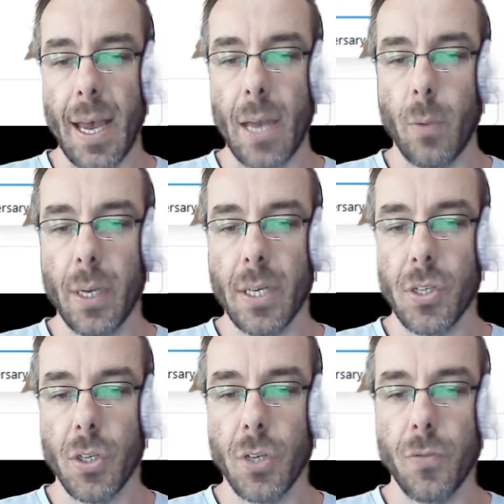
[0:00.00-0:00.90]
and we're going
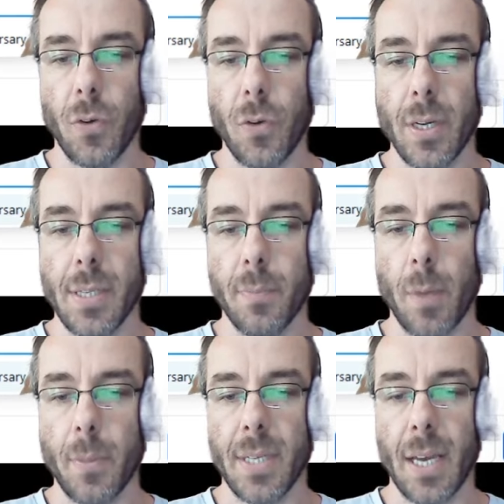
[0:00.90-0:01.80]
to search for its
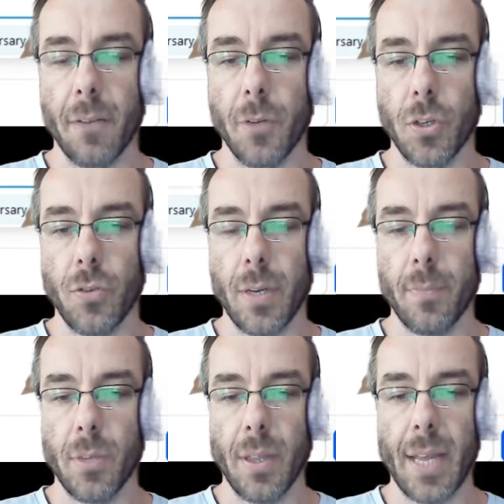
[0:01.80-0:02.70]
property anniversary.
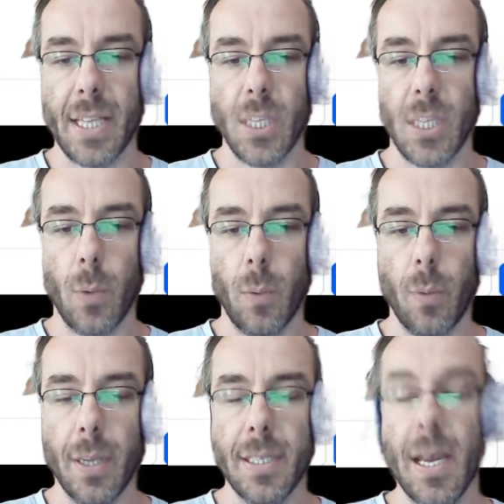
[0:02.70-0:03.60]
So that's the one we
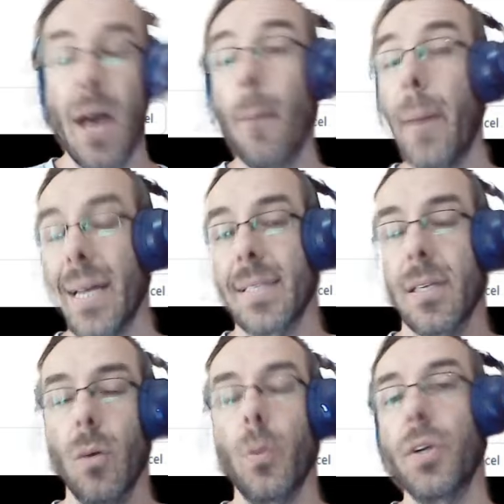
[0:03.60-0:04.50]
want,
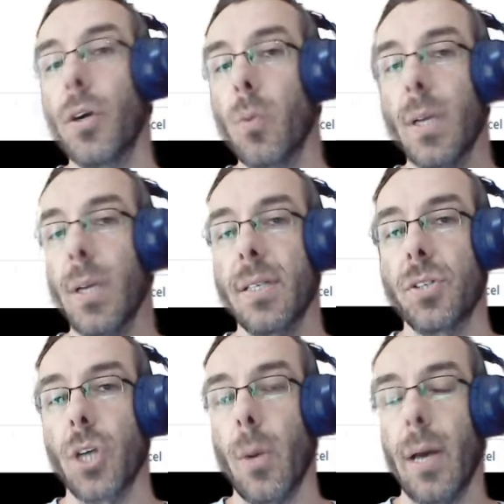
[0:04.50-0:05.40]
but we don't want it
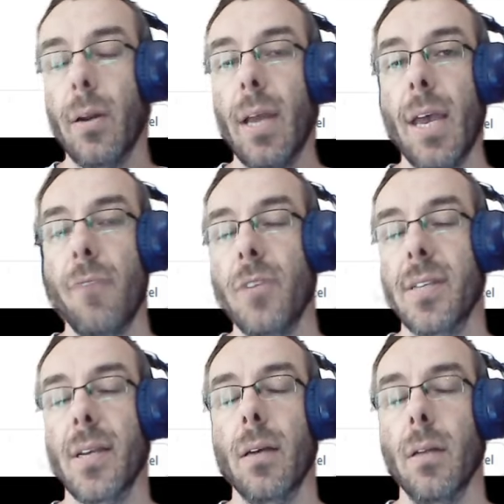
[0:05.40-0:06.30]
to go out on every
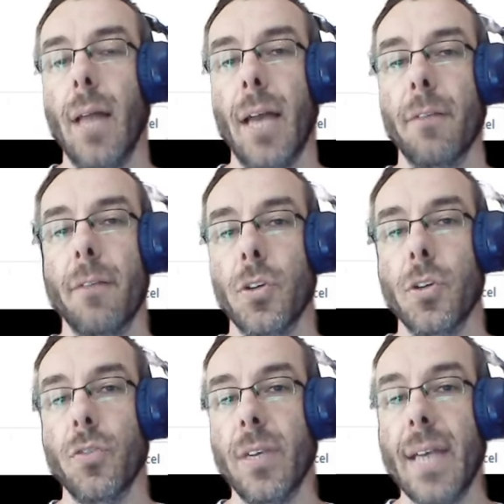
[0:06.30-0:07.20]
single
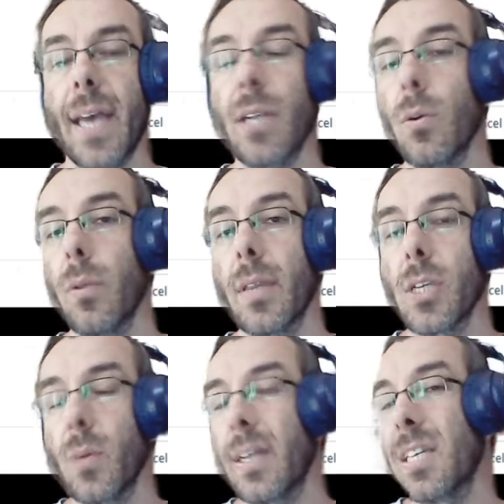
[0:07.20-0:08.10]
anniversary date.
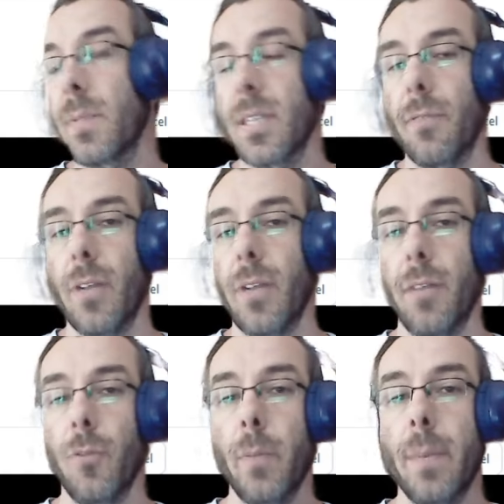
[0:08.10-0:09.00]
This one is
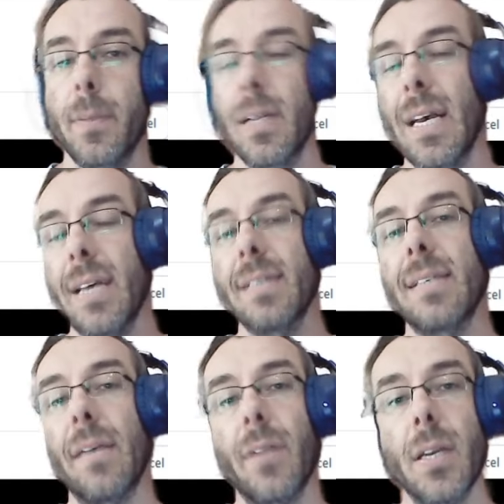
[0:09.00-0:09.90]
specifically for people
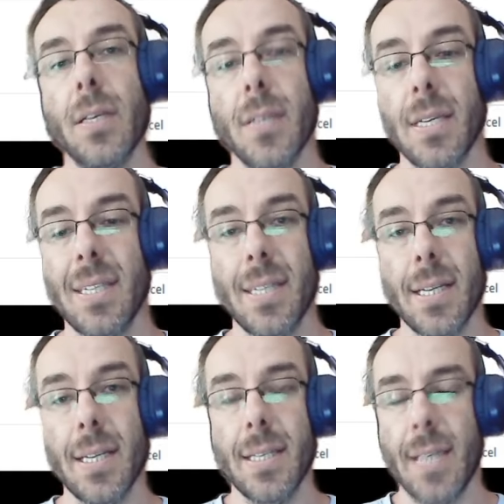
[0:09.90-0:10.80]
7 years
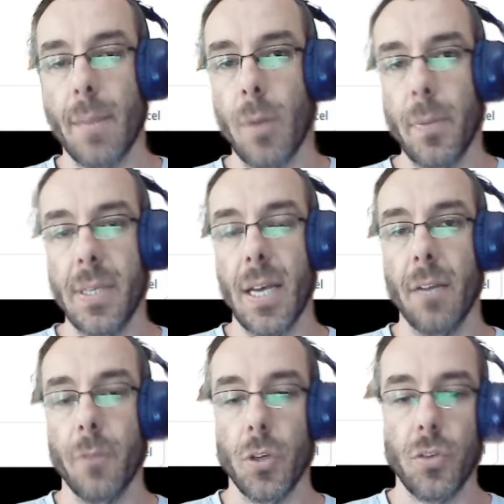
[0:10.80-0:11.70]
since that property
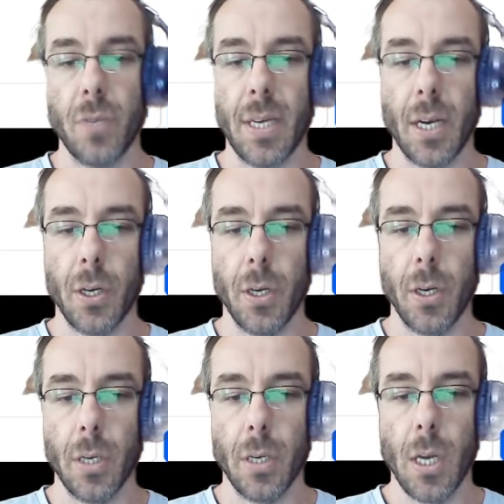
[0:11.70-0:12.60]
anniversary
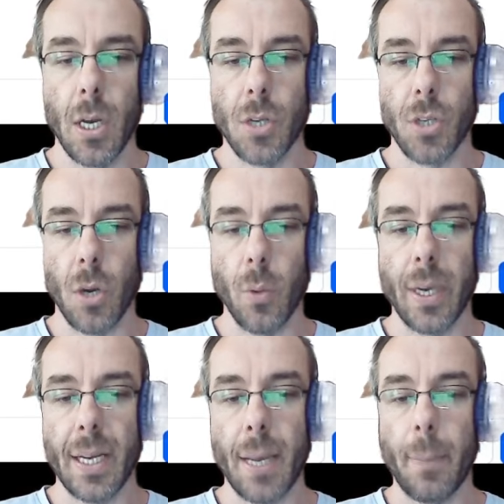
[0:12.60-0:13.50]
occurred. So we're
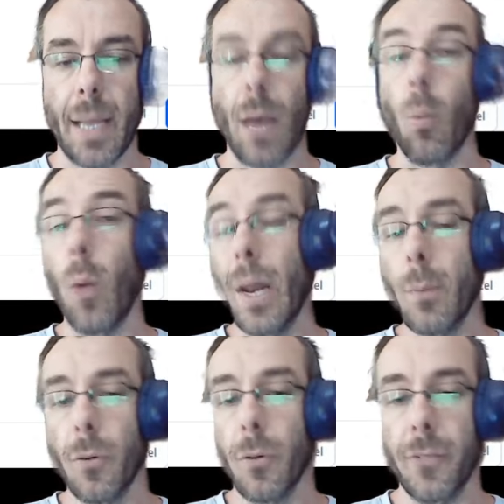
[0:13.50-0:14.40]
going to apply
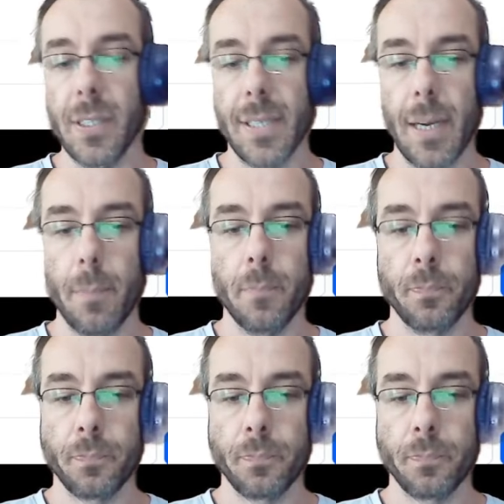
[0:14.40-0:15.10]
one more filter,